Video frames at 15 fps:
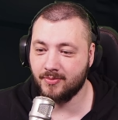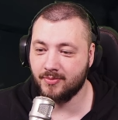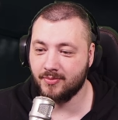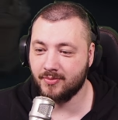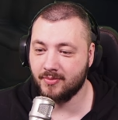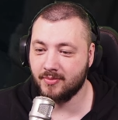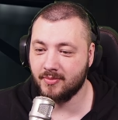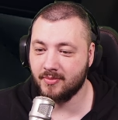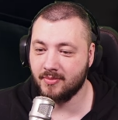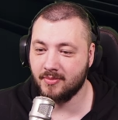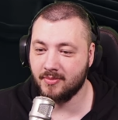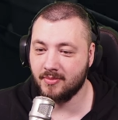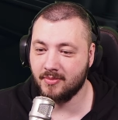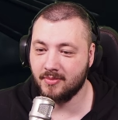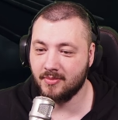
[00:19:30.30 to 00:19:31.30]

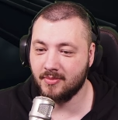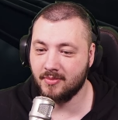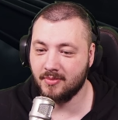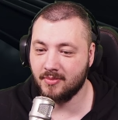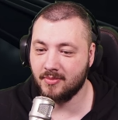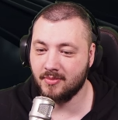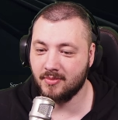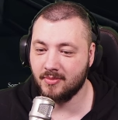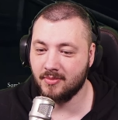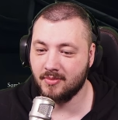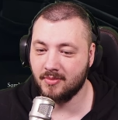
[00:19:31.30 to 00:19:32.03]
Nobody speaks.